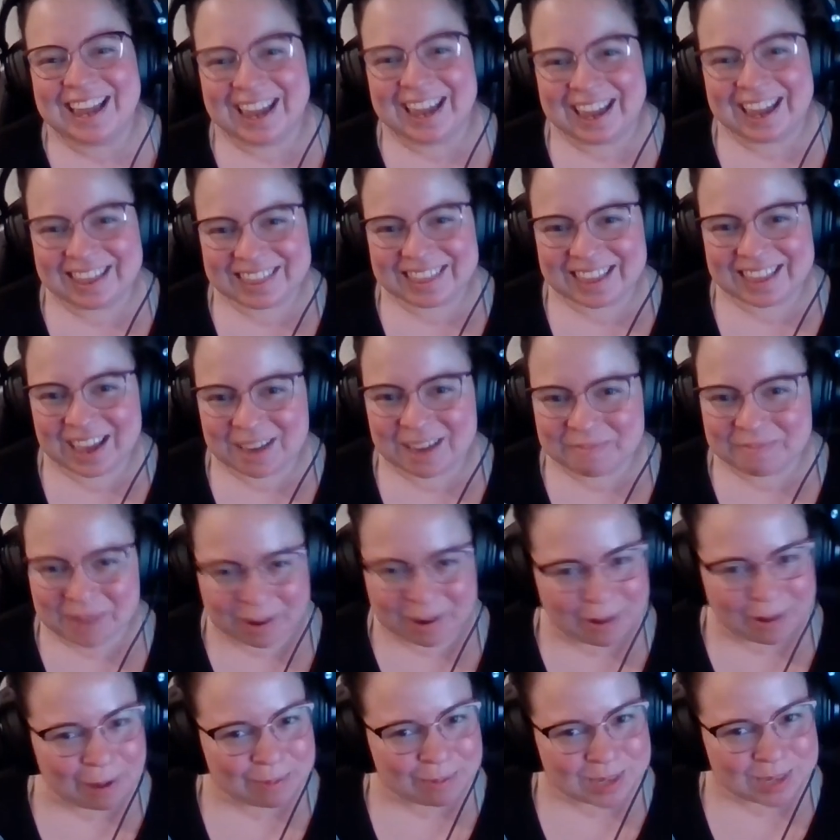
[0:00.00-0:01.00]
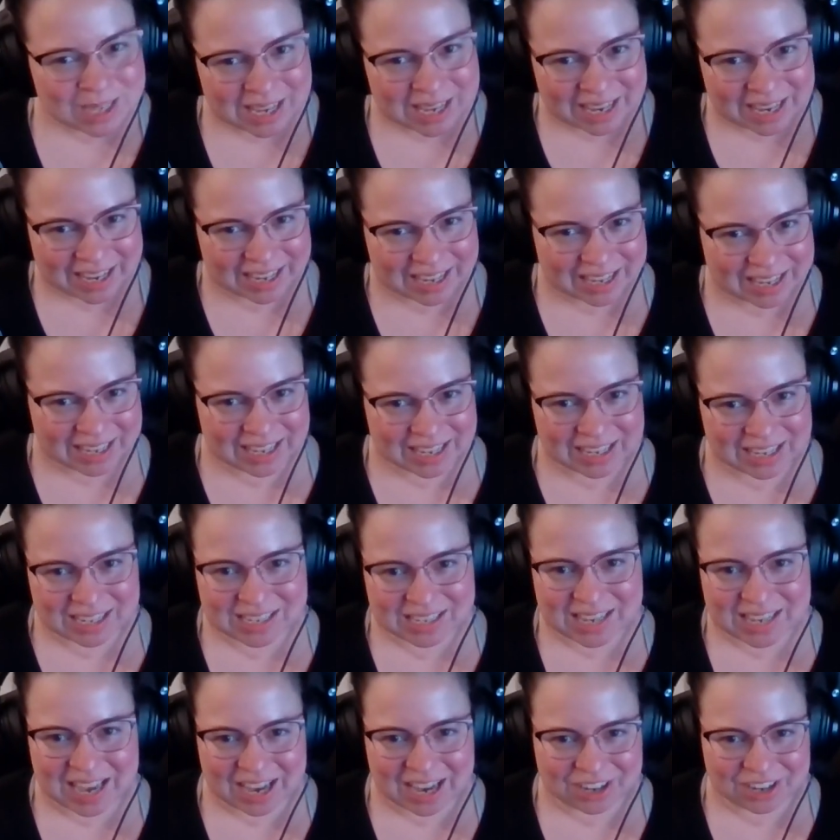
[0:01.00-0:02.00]
And then my website is
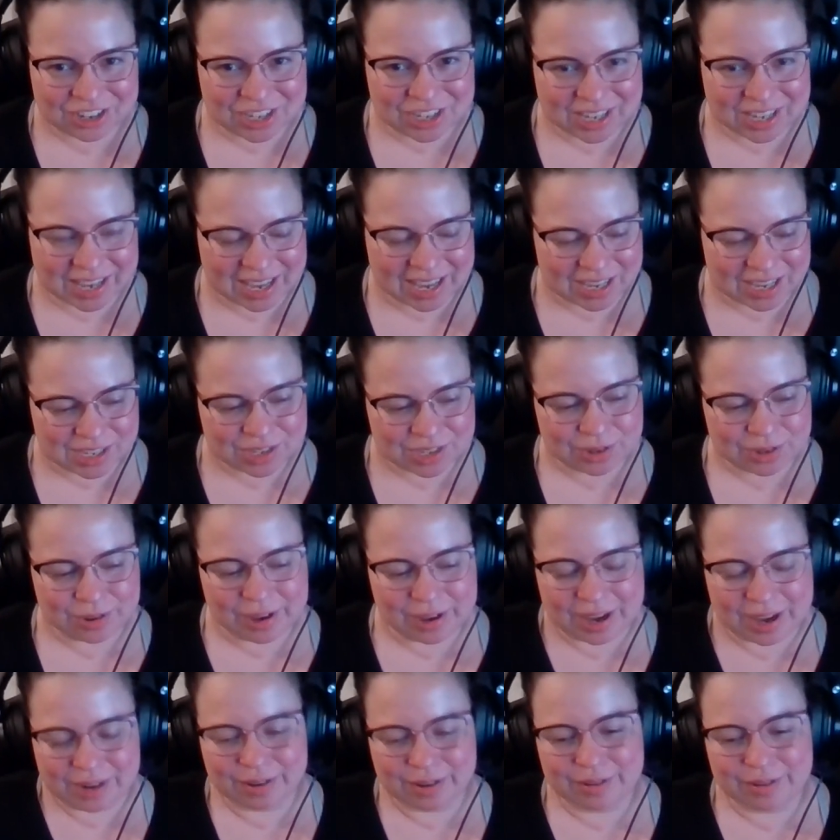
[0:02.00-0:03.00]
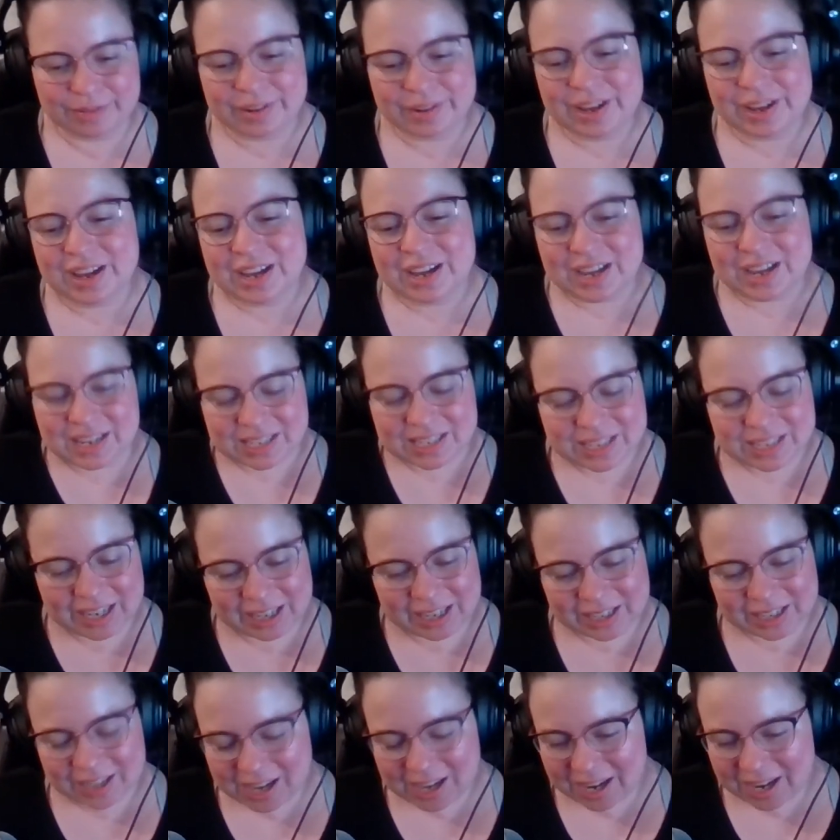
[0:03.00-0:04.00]
ashleystoyanov.com.
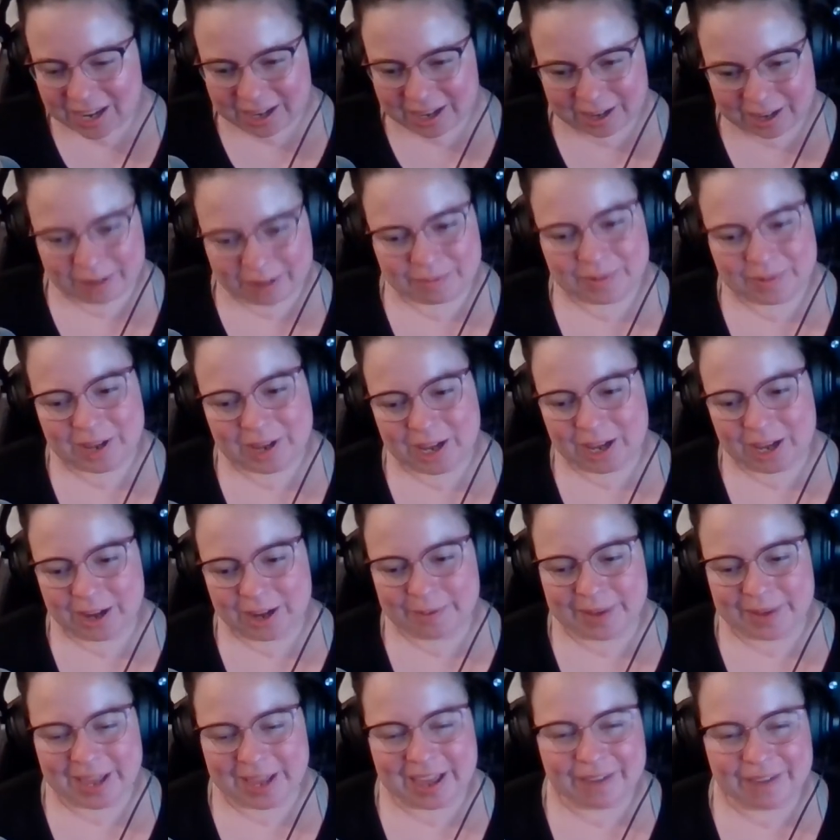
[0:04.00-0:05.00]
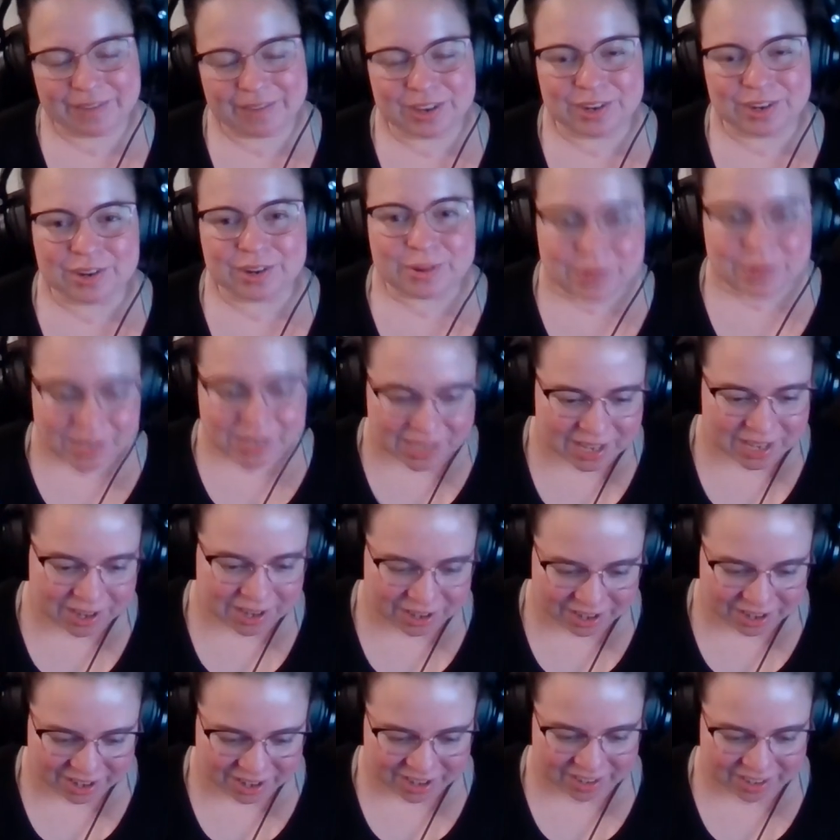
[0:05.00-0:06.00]
I have a
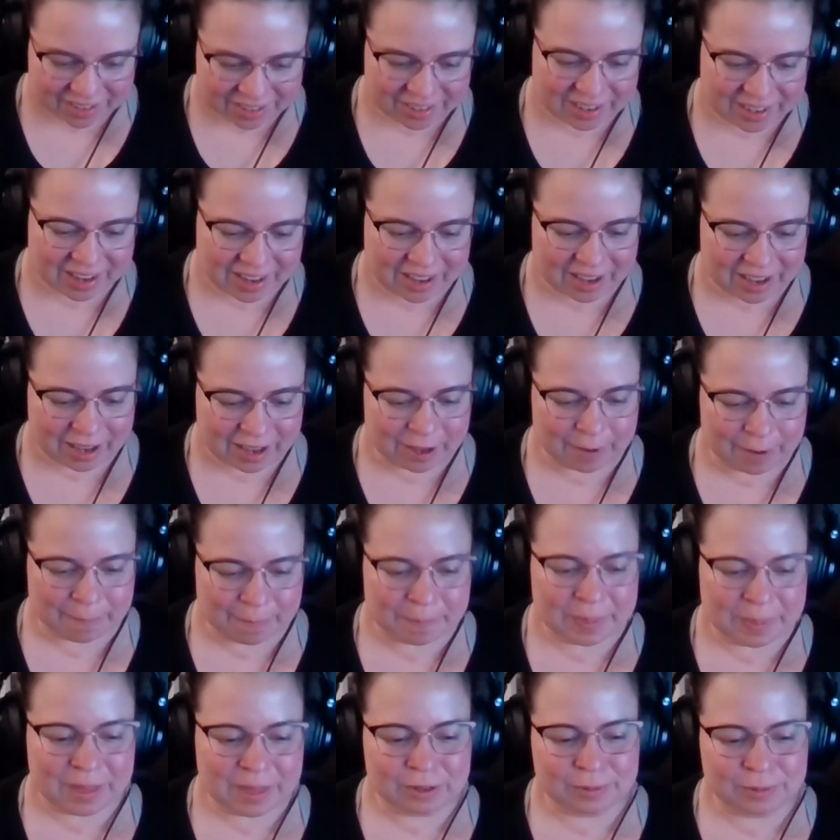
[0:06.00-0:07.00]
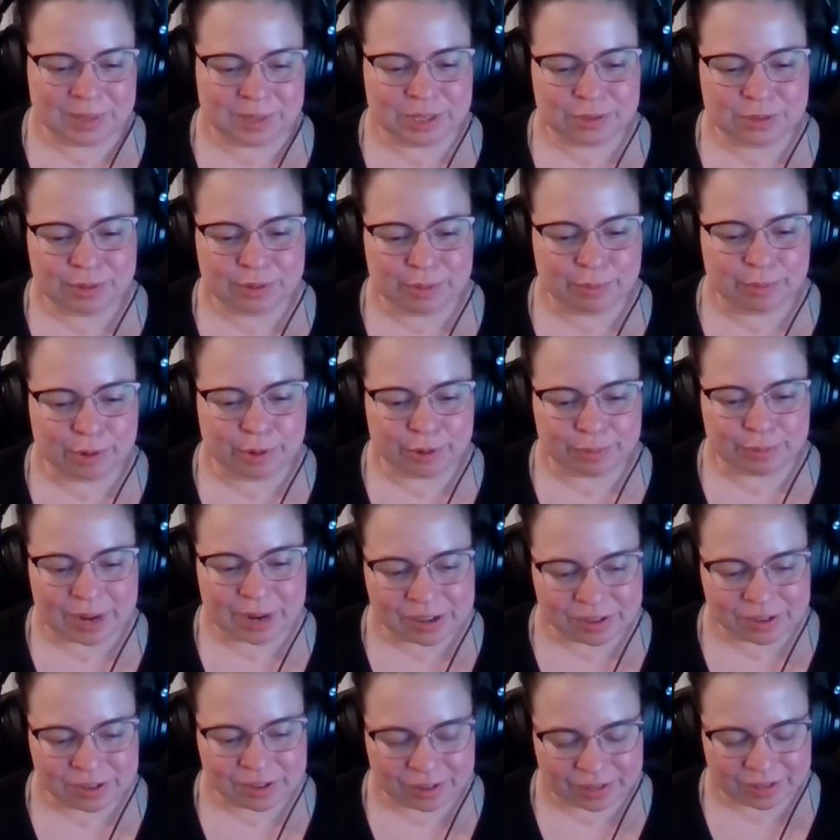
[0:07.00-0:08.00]
newsletter that I'll be doing more
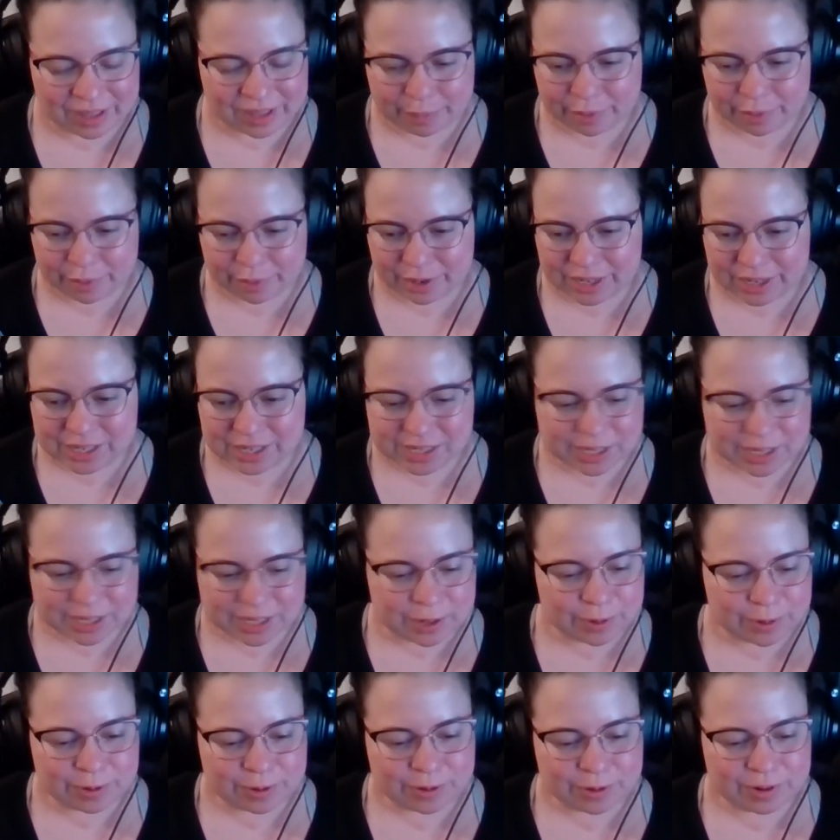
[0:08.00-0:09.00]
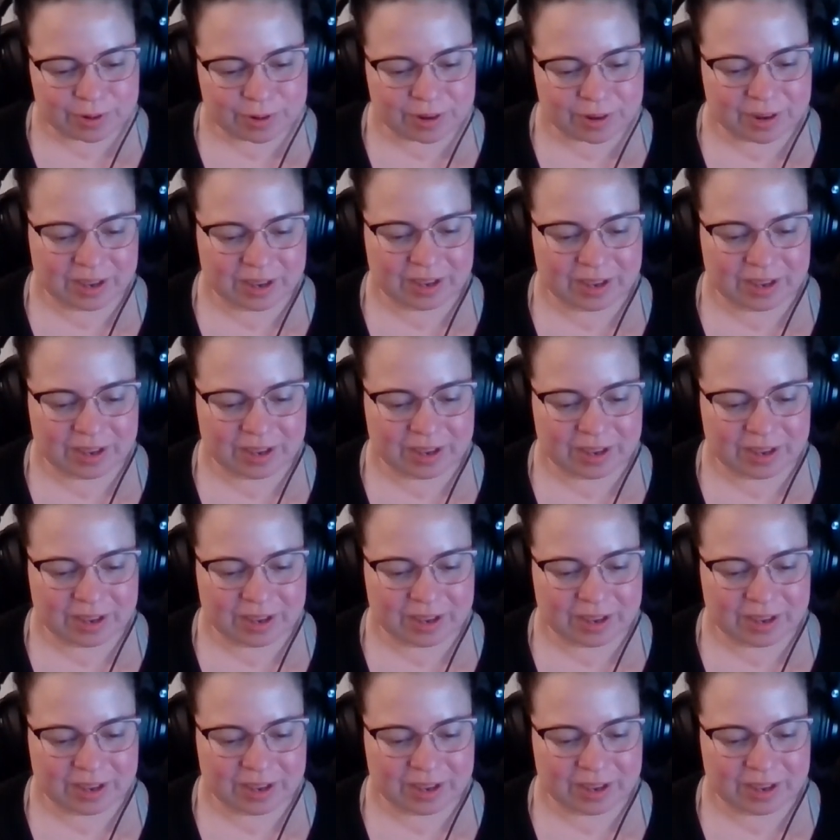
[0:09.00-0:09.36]
regularly pretty soon.